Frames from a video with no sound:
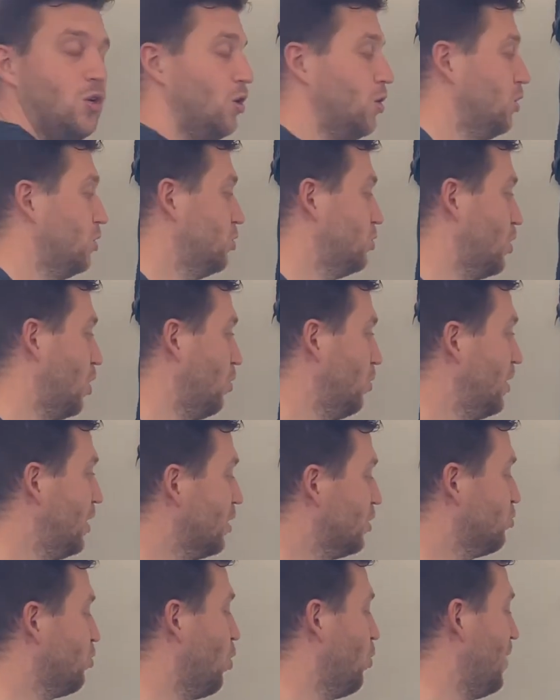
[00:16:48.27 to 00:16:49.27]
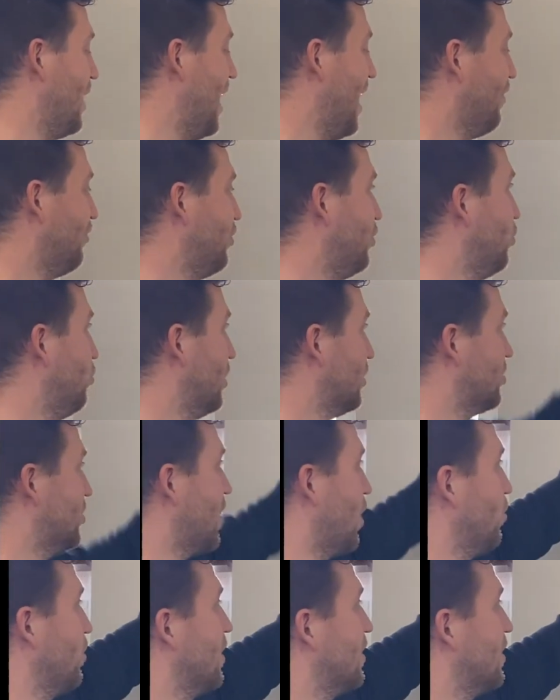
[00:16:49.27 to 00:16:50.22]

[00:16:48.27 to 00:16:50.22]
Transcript: So here's what we have to do. Let's start with the